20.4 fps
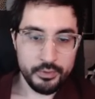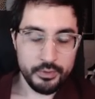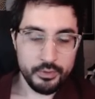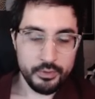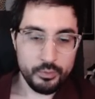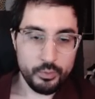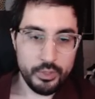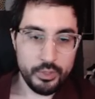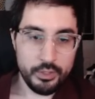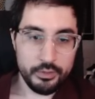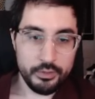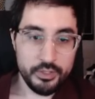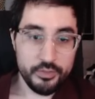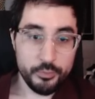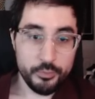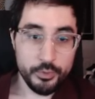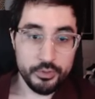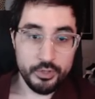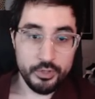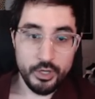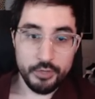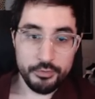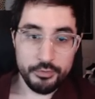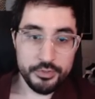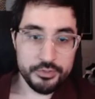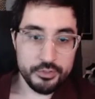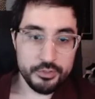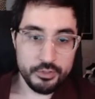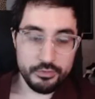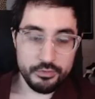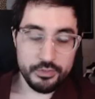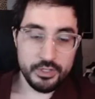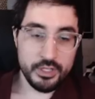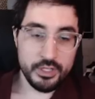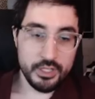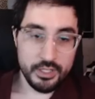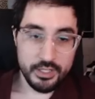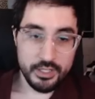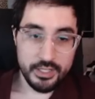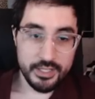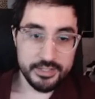Well, if we're not reserving
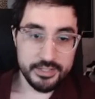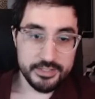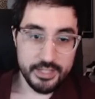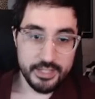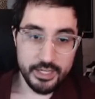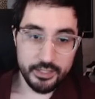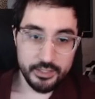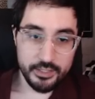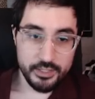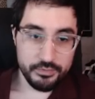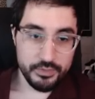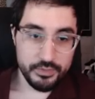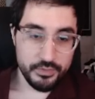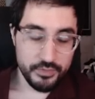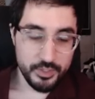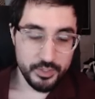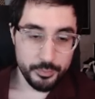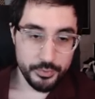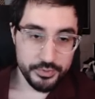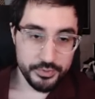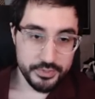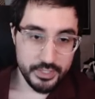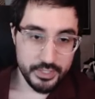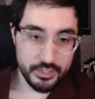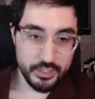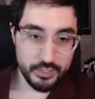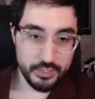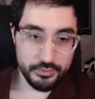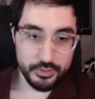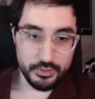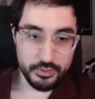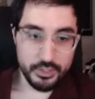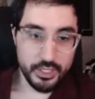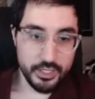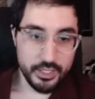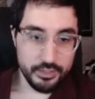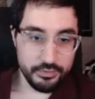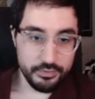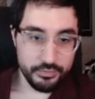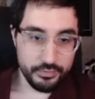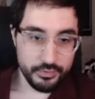exactly 50% of our
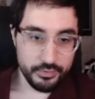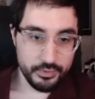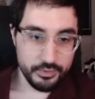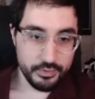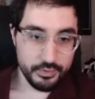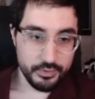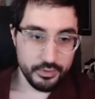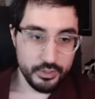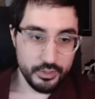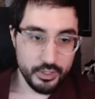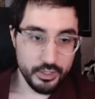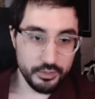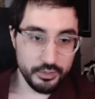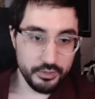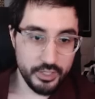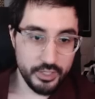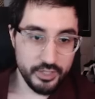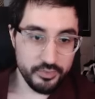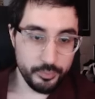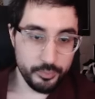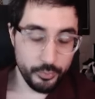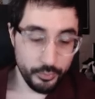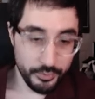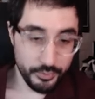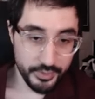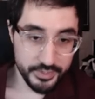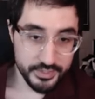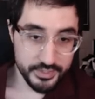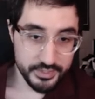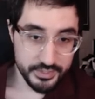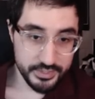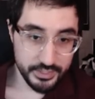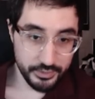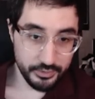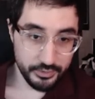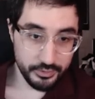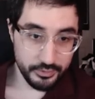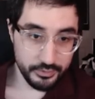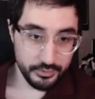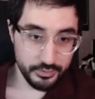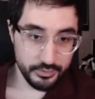life pool can
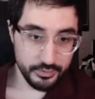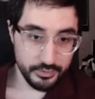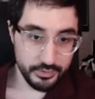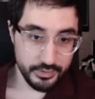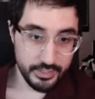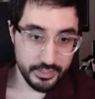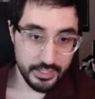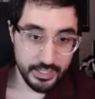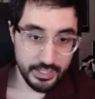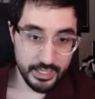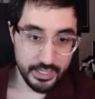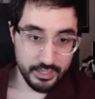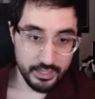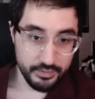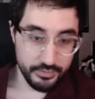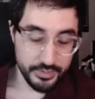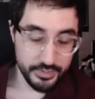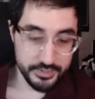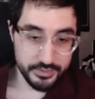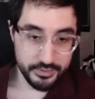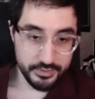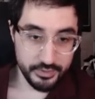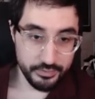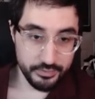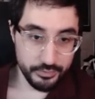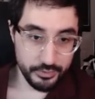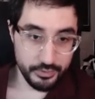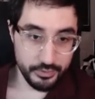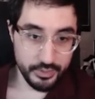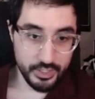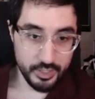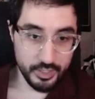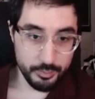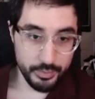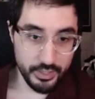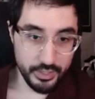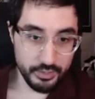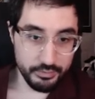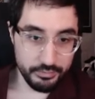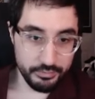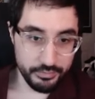still have a sliver
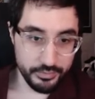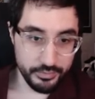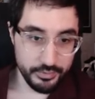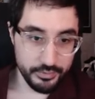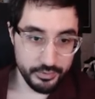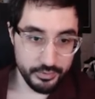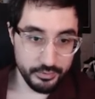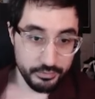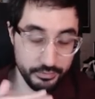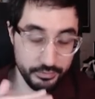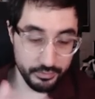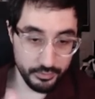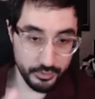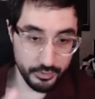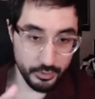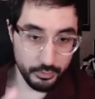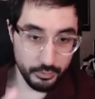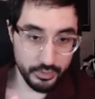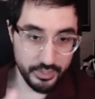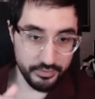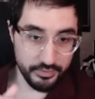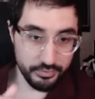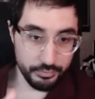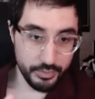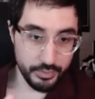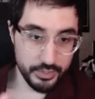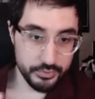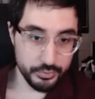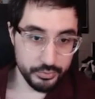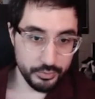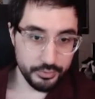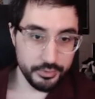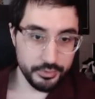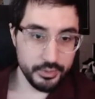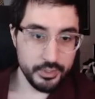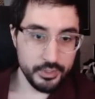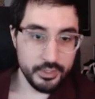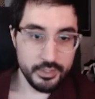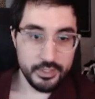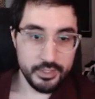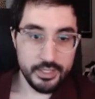above the low life threshold.
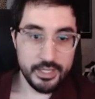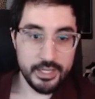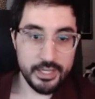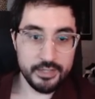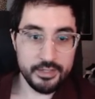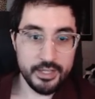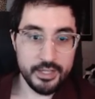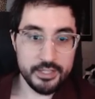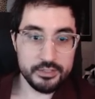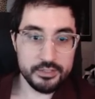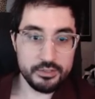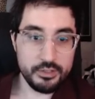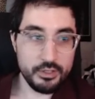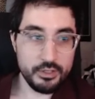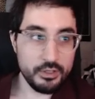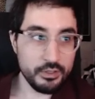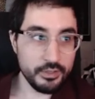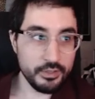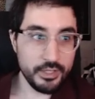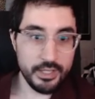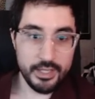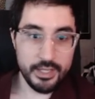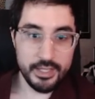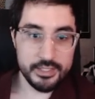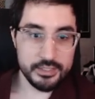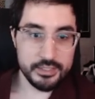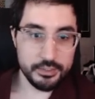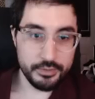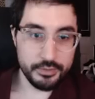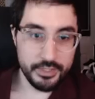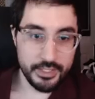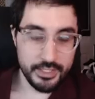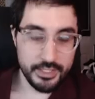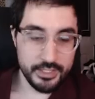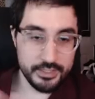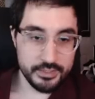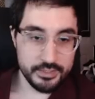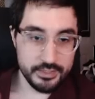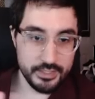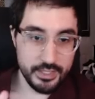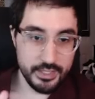And as long as there
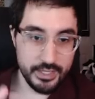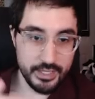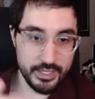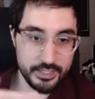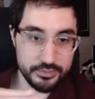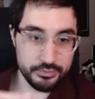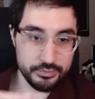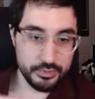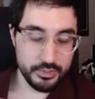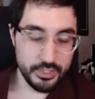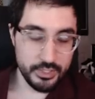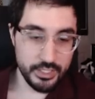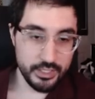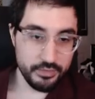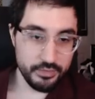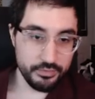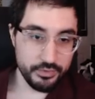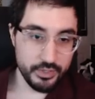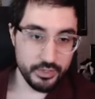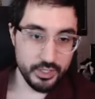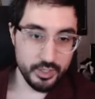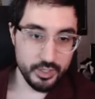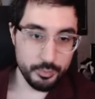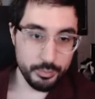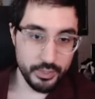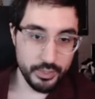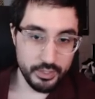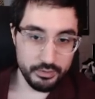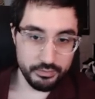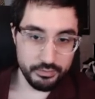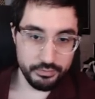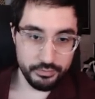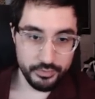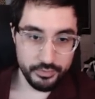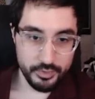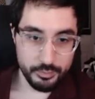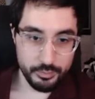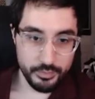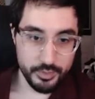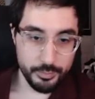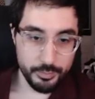is extra life above
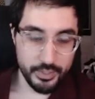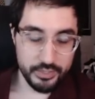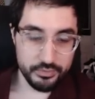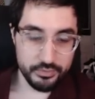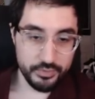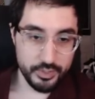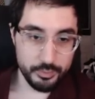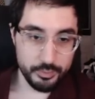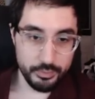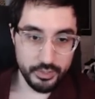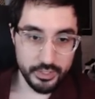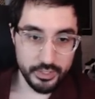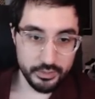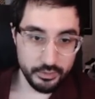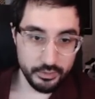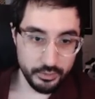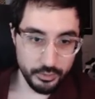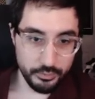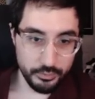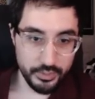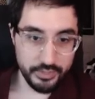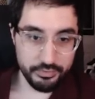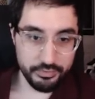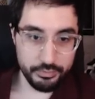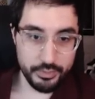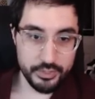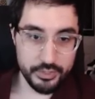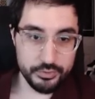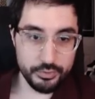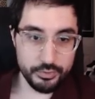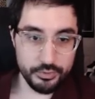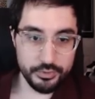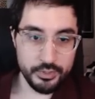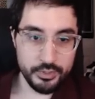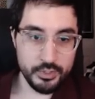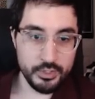the Petrified Blood low life threshold,